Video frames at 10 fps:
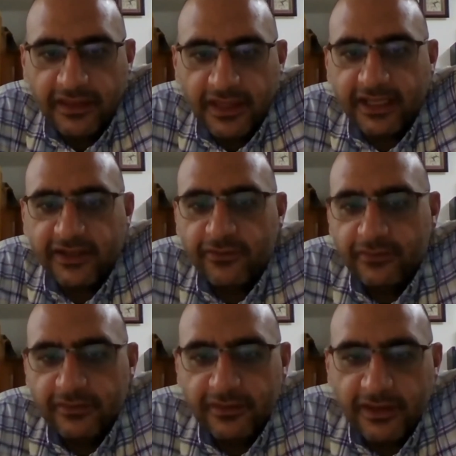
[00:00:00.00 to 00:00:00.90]
Thank you.
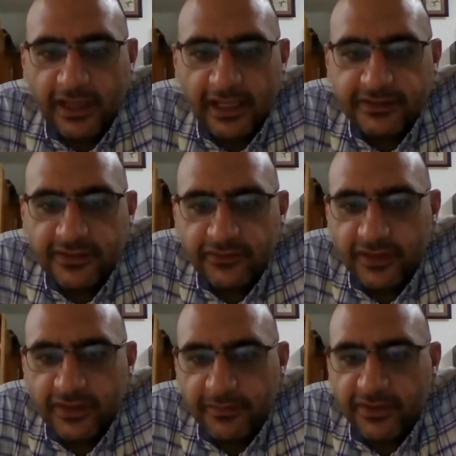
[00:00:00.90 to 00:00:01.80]
The answer to
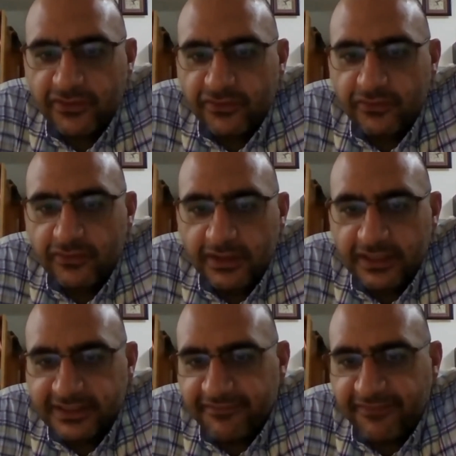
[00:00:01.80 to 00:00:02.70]
number 2 is the